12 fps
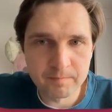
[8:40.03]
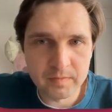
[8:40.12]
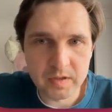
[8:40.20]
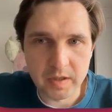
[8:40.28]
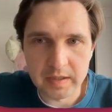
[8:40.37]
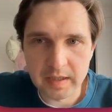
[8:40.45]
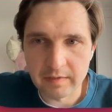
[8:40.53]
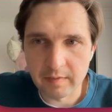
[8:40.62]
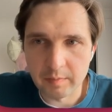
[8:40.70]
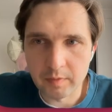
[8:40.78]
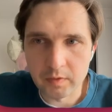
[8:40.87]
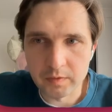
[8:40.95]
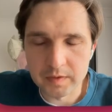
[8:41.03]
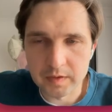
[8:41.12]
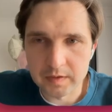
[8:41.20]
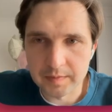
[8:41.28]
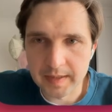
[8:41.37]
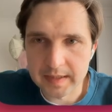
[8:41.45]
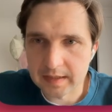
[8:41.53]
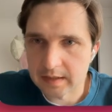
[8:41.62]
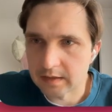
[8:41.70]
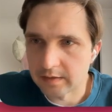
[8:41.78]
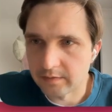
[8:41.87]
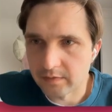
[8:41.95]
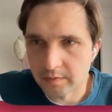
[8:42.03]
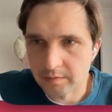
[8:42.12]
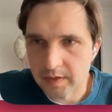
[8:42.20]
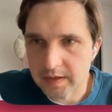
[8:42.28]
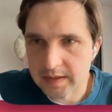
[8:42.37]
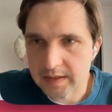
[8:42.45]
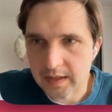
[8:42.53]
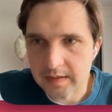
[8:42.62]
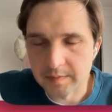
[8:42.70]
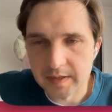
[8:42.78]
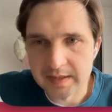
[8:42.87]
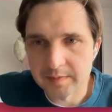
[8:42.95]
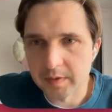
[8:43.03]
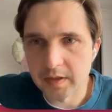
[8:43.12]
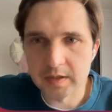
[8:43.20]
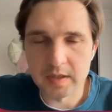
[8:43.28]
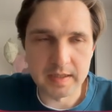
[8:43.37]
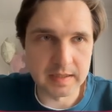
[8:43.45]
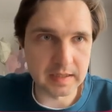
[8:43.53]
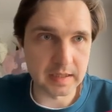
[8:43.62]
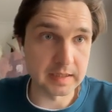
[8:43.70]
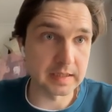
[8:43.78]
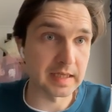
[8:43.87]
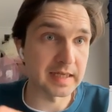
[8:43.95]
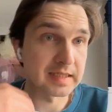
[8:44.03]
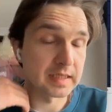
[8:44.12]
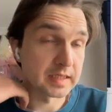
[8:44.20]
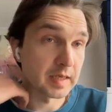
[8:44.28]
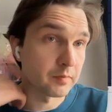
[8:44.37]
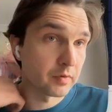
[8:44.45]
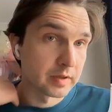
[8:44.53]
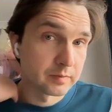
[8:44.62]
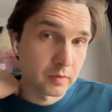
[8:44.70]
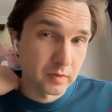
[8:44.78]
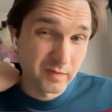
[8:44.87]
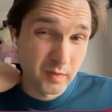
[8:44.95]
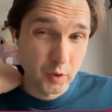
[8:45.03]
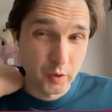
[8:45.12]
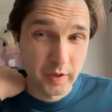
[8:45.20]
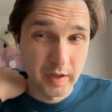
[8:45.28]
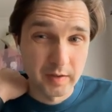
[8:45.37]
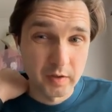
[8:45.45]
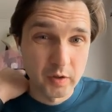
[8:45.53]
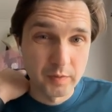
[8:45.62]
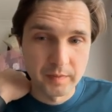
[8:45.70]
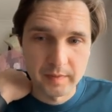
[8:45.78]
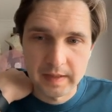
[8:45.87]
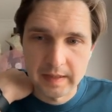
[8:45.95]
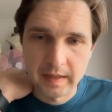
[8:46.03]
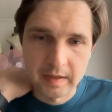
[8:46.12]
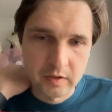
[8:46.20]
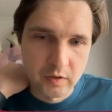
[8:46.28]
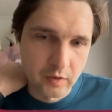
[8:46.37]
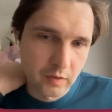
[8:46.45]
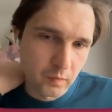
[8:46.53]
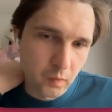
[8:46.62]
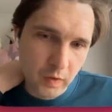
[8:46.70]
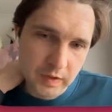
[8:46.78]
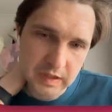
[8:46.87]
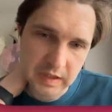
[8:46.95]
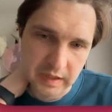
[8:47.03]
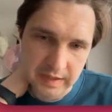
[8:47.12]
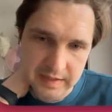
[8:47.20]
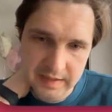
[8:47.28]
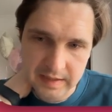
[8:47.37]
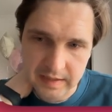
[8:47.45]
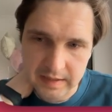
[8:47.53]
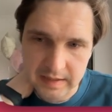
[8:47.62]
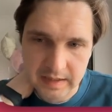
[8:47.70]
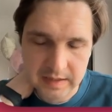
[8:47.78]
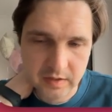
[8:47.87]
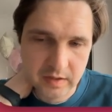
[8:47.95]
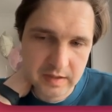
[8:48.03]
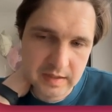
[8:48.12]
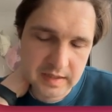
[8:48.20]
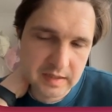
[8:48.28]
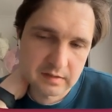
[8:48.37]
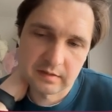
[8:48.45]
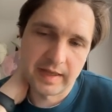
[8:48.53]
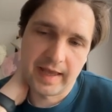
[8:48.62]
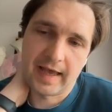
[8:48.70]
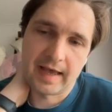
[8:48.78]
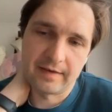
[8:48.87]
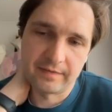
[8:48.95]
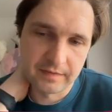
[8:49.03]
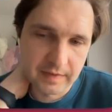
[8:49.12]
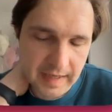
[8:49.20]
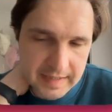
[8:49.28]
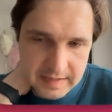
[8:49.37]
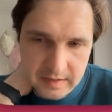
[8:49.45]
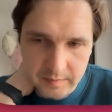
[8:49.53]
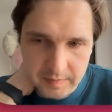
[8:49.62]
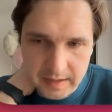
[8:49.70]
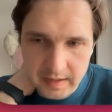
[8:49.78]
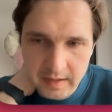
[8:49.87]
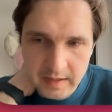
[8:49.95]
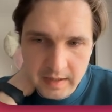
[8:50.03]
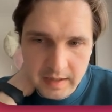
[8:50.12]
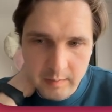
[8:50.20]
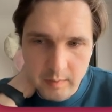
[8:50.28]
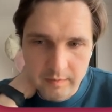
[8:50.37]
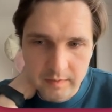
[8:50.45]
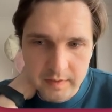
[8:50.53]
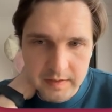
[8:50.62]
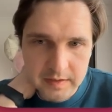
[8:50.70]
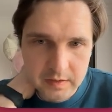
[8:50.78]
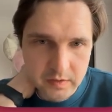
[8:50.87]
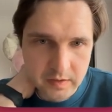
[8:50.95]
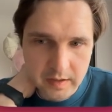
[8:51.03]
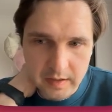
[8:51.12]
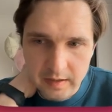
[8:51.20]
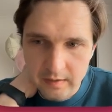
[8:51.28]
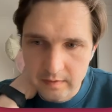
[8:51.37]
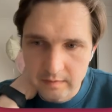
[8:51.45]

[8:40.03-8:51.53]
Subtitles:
So it kind of pulls automatically from this side, but because it's a separate portfolio and your watch list, it does not necessarily has to be equivalent to the